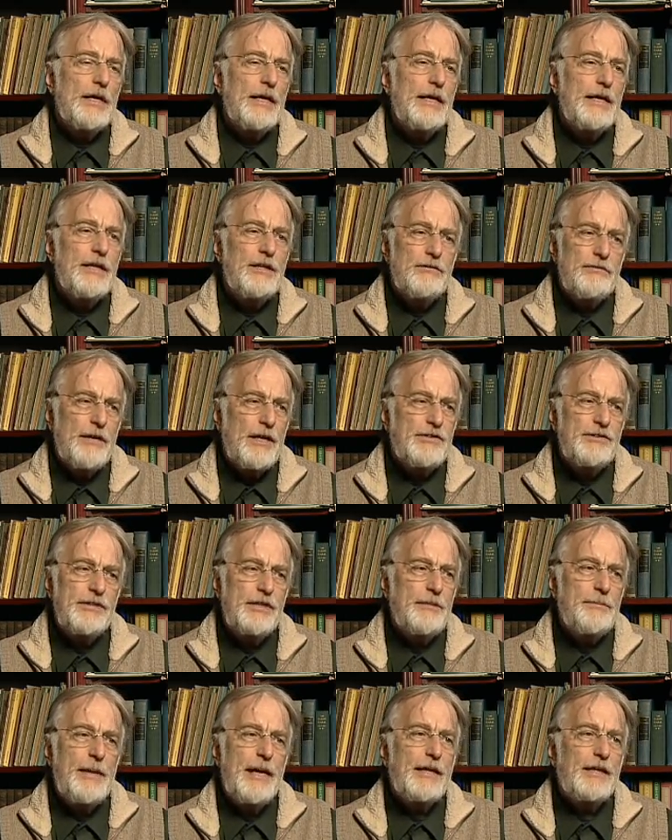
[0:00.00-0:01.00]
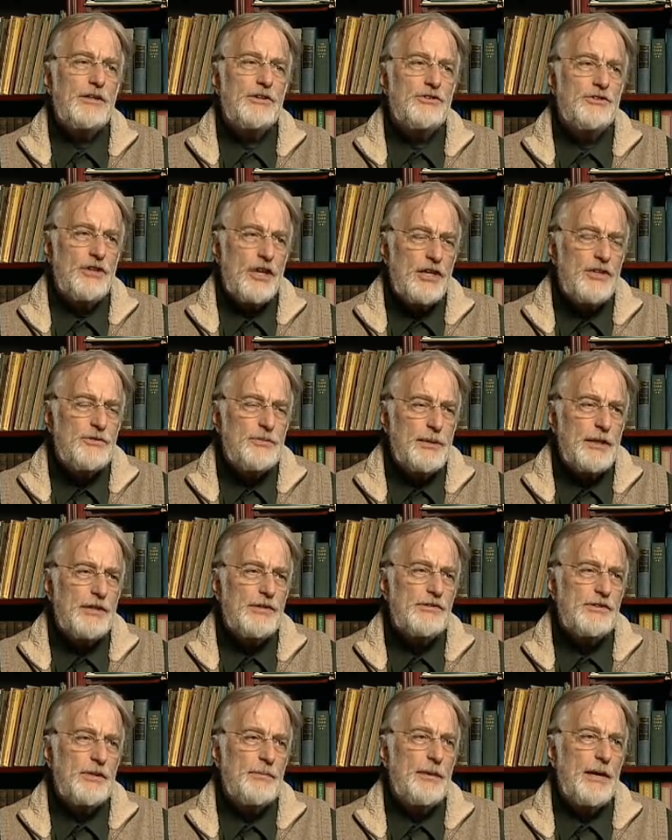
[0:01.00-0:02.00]
interested in making
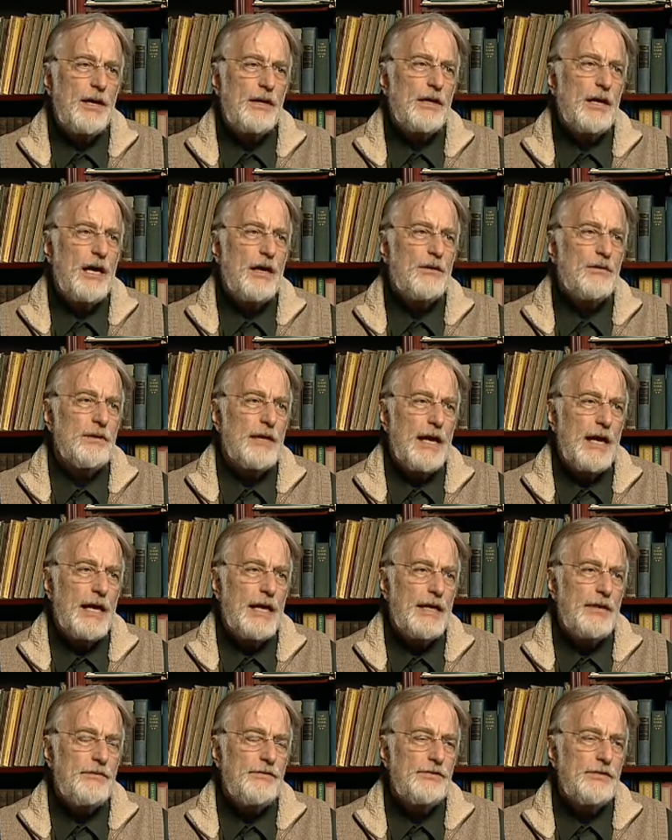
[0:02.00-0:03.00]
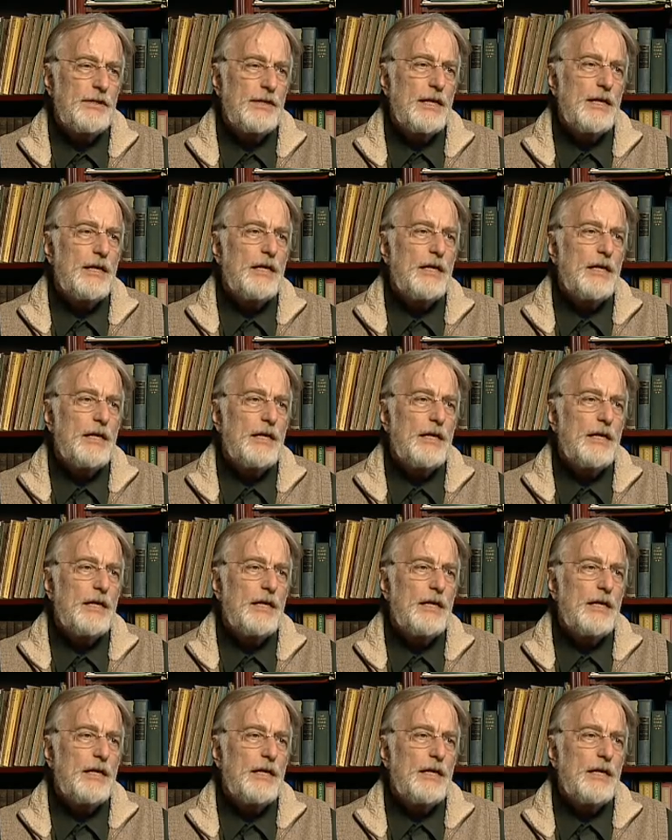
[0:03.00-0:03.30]
judgments about our lives.